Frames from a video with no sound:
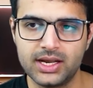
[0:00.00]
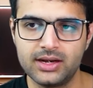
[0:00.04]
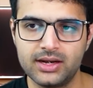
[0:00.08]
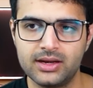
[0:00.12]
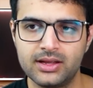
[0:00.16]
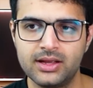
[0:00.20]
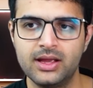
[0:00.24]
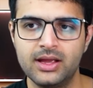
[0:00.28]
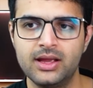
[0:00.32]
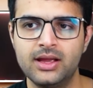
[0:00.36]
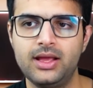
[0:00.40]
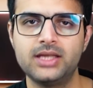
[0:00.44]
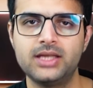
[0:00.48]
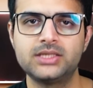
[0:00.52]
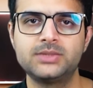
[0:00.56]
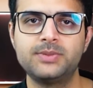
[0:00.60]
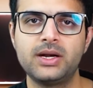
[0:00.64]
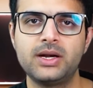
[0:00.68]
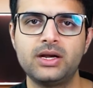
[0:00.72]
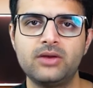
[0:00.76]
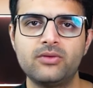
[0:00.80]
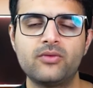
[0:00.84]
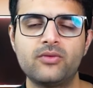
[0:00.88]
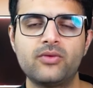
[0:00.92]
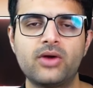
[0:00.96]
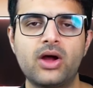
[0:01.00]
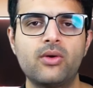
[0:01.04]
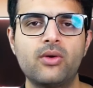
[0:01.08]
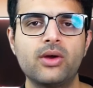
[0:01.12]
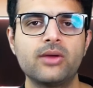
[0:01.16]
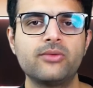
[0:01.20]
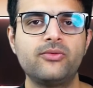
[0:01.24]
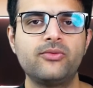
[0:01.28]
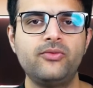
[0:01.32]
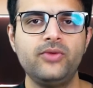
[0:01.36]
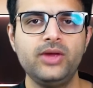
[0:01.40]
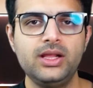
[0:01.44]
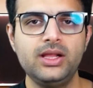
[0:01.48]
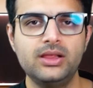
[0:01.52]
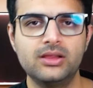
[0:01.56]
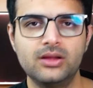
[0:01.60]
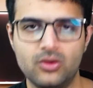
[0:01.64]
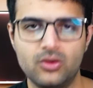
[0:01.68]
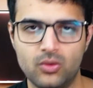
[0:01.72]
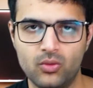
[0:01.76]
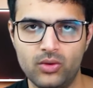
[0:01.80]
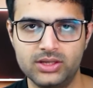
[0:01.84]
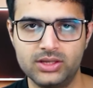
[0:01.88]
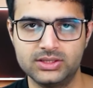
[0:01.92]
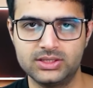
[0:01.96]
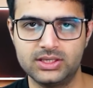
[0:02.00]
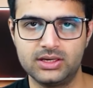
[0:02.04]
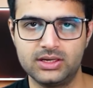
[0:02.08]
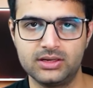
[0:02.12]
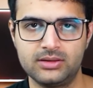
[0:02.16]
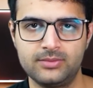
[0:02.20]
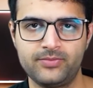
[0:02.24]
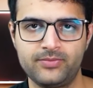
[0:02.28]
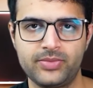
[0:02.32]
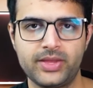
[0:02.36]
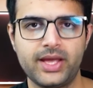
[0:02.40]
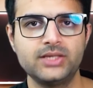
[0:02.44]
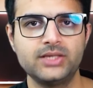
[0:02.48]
And irrespective of how I feel the code is written,